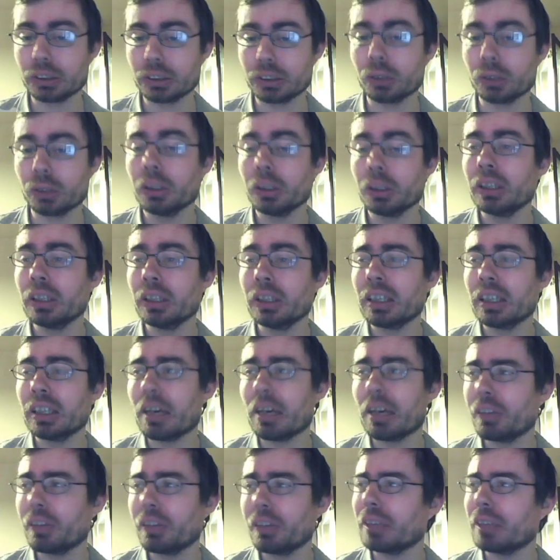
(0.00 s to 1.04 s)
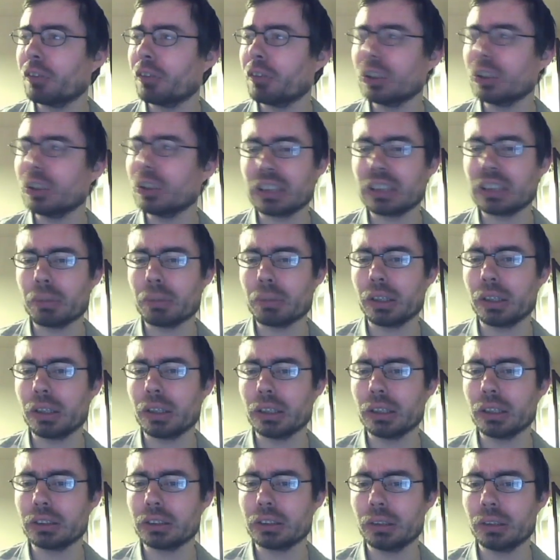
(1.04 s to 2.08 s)
So I think the first time I'd
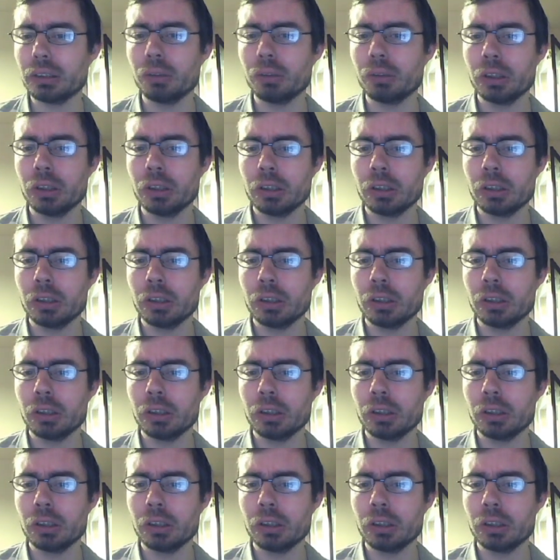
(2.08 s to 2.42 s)
actually